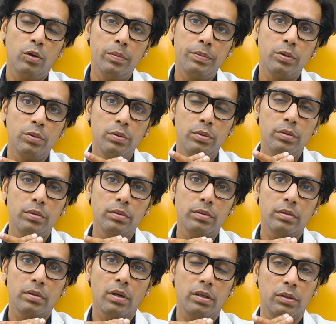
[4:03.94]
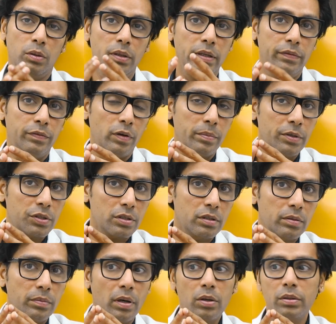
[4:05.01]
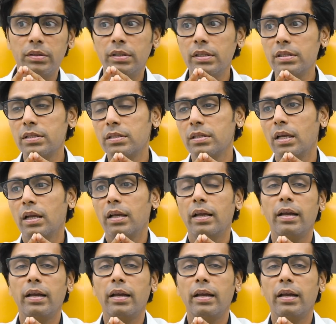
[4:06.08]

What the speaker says: hope you got good information about this.